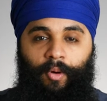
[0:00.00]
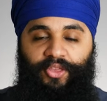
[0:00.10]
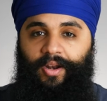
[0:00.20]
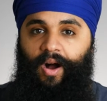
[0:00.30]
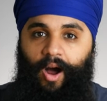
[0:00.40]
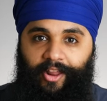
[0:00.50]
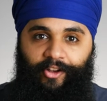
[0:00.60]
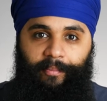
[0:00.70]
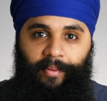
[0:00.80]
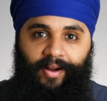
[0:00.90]
With an
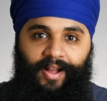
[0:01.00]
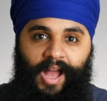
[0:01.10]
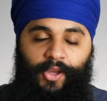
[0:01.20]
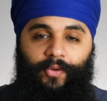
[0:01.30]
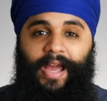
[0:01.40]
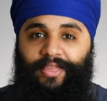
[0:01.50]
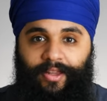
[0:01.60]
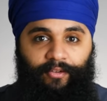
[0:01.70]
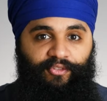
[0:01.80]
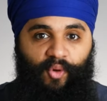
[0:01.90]
audiobook, you get
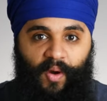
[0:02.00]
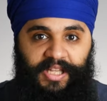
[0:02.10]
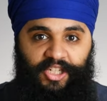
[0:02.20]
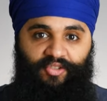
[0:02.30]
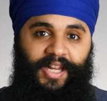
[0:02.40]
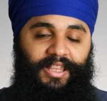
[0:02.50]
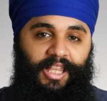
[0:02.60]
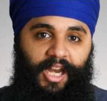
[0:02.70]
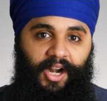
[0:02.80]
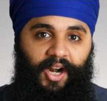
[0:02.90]
their voice right
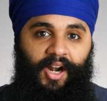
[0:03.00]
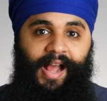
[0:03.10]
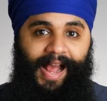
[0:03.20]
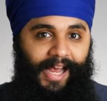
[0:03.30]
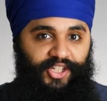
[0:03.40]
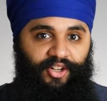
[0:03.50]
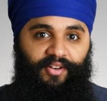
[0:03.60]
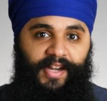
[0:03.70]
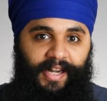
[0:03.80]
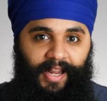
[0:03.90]
there as you're
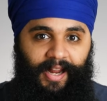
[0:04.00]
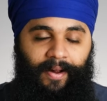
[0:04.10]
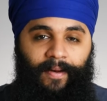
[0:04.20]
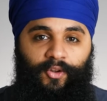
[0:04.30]
reading.